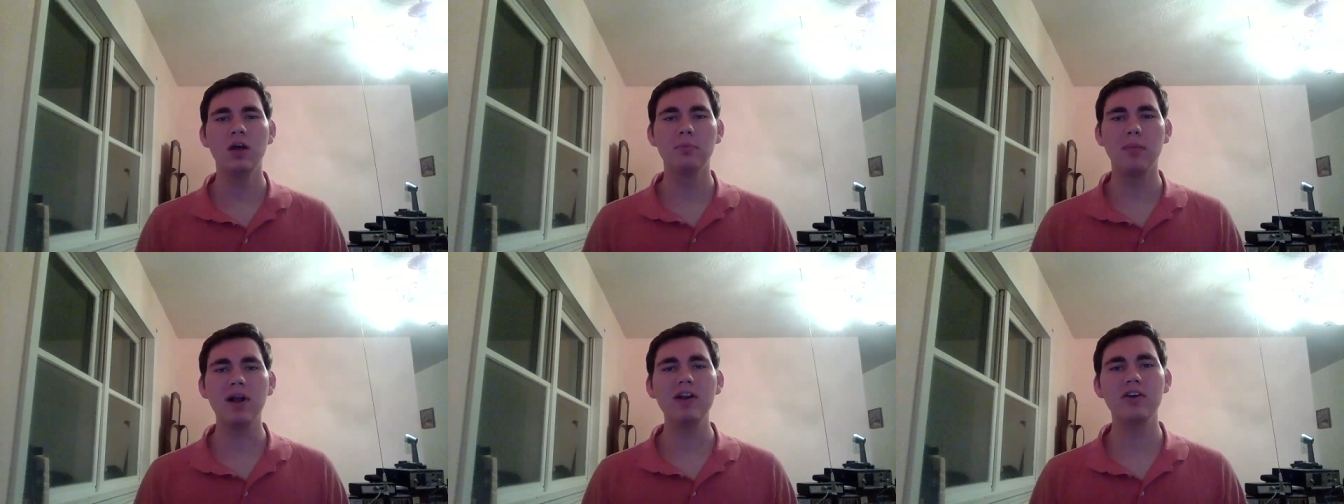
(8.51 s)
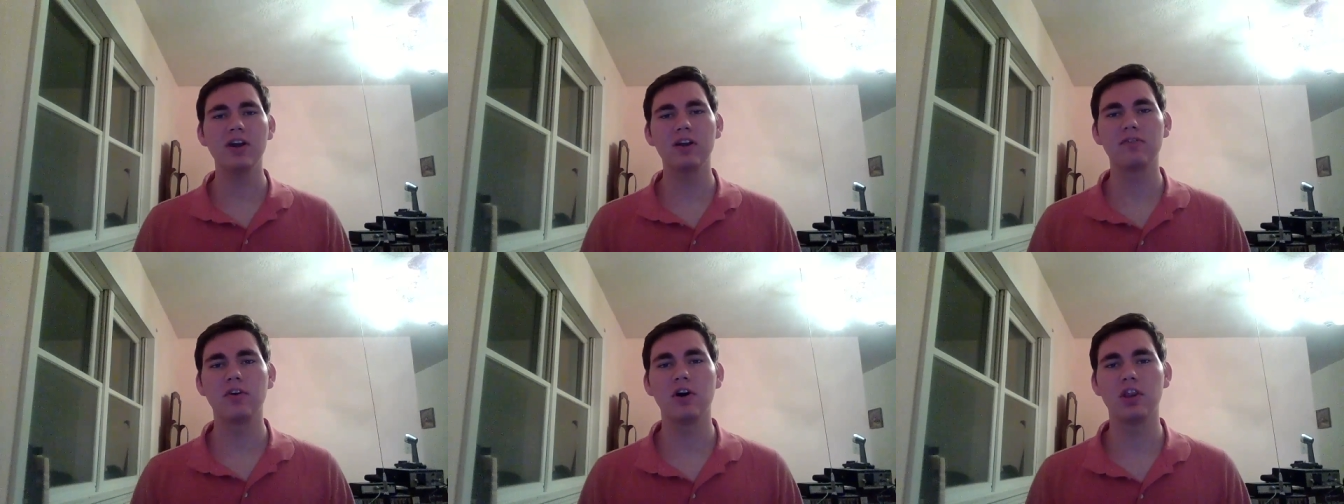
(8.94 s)
My
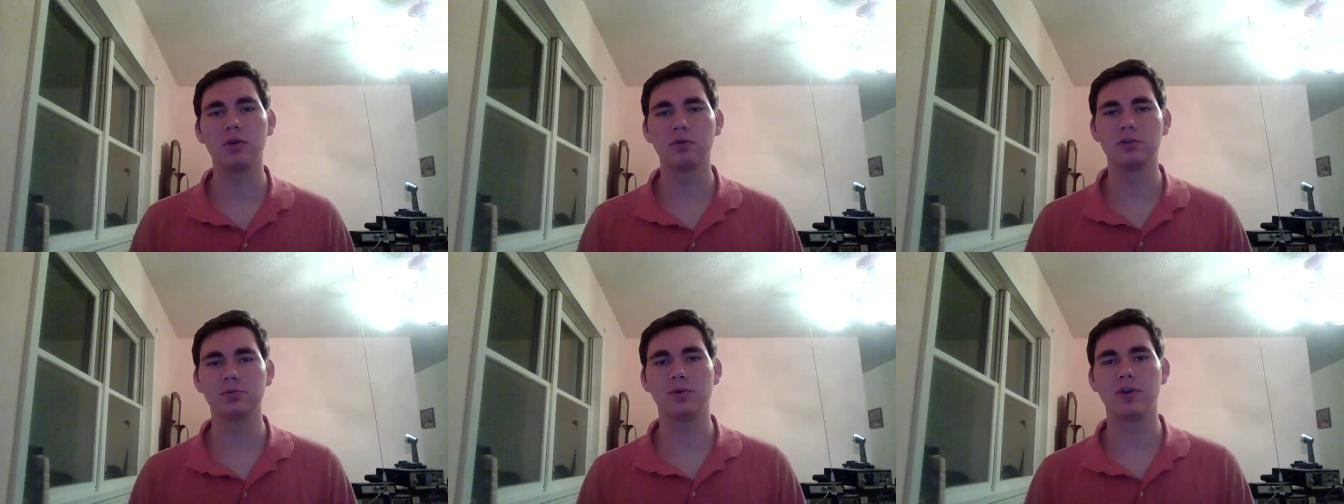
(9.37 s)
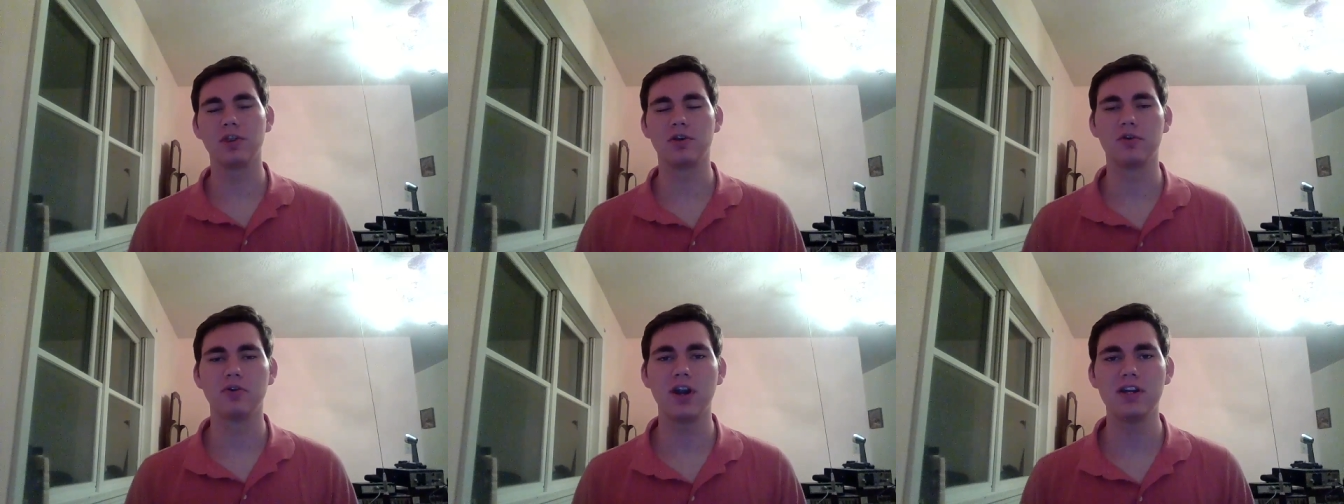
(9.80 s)
grandfather was one of the
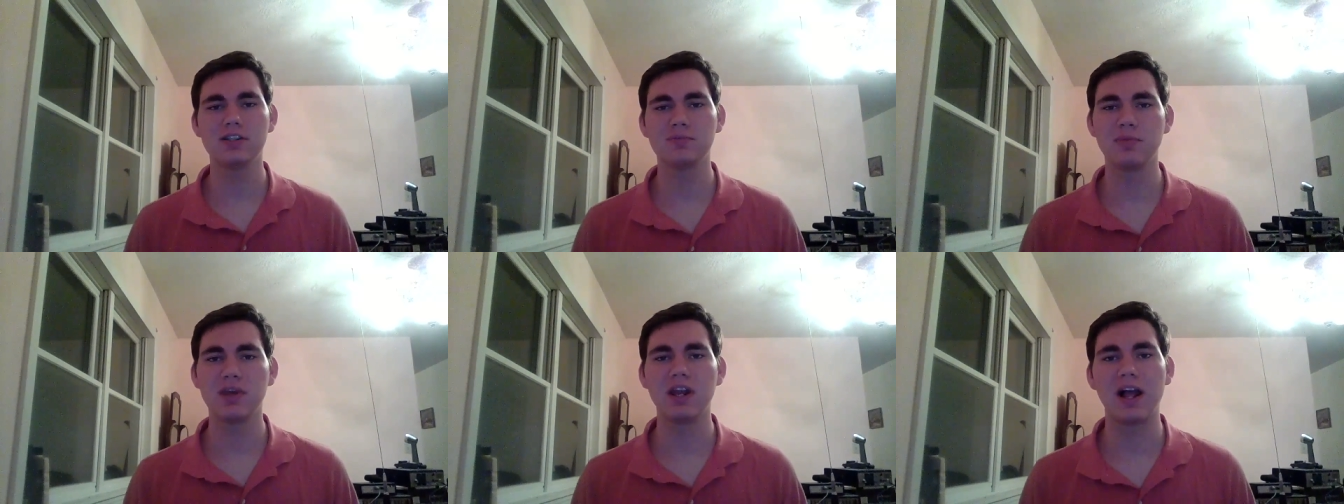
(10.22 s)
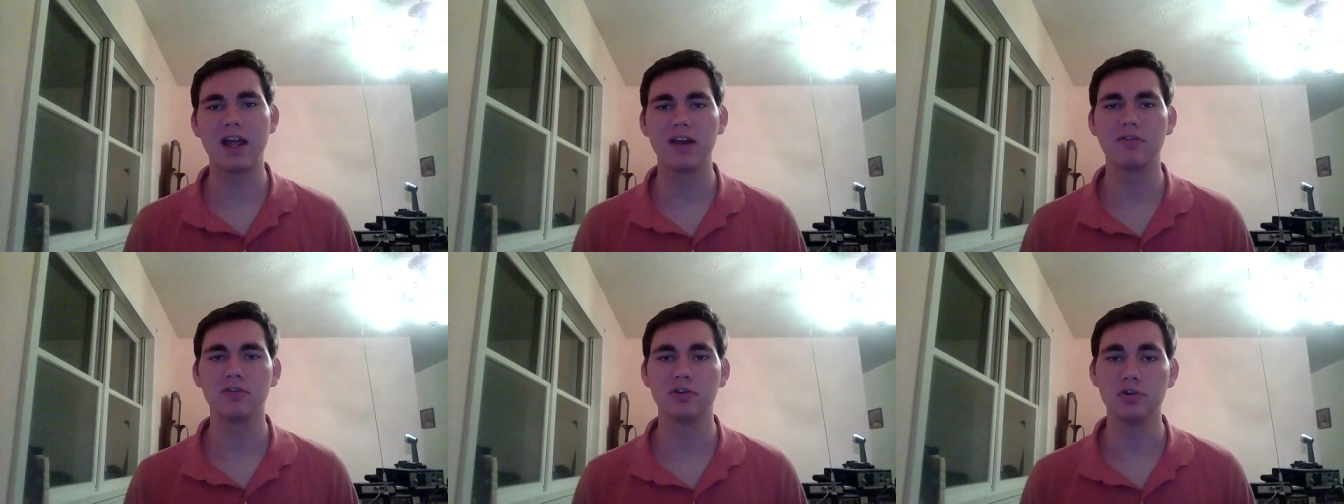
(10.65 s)
greatest men I
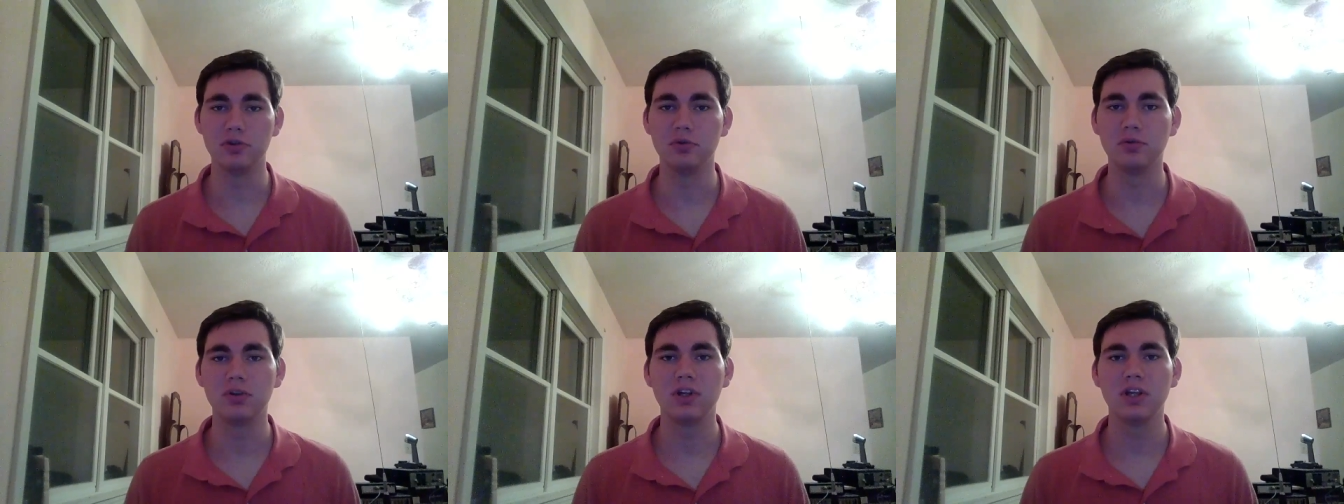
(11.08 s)
ever knew.